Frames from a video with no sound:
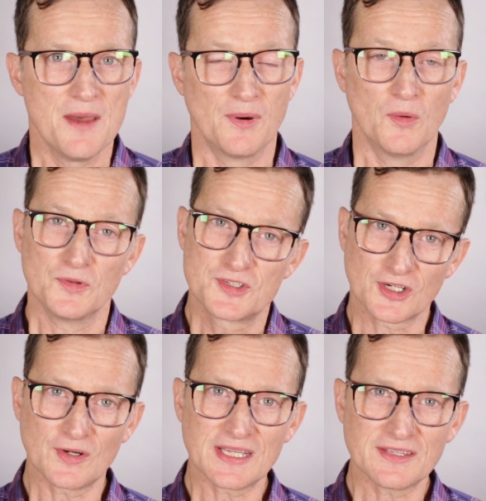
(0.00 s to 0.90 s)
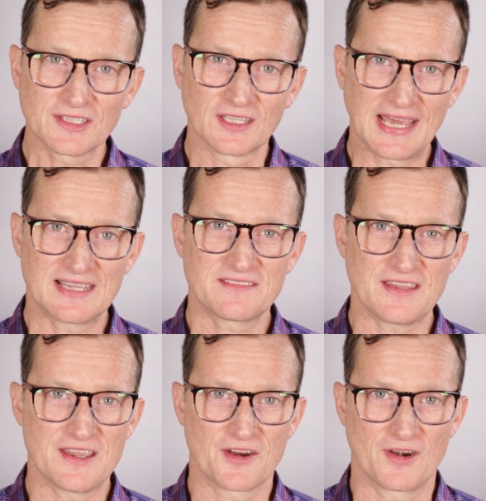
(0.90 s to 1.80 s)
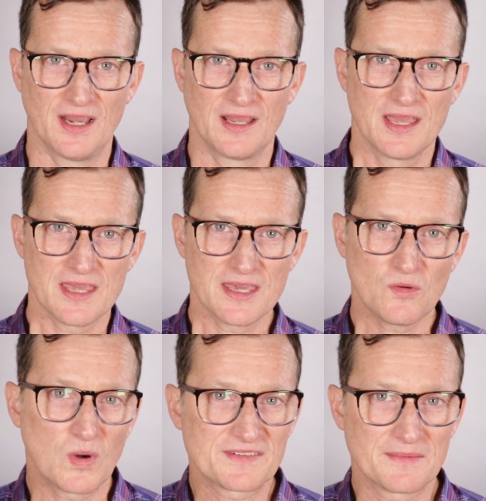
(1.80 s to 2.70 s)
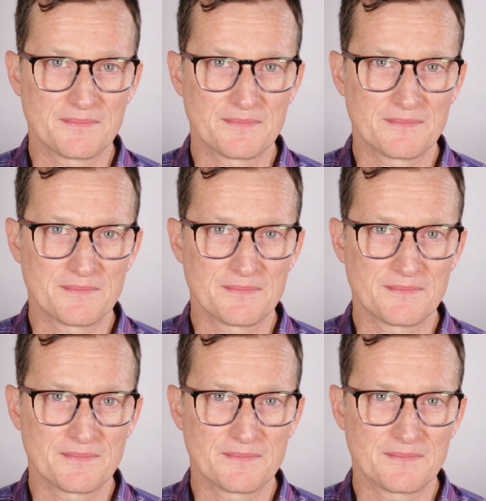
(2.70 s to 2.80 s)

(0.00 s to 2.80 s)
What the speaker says: But during the Lance era, it was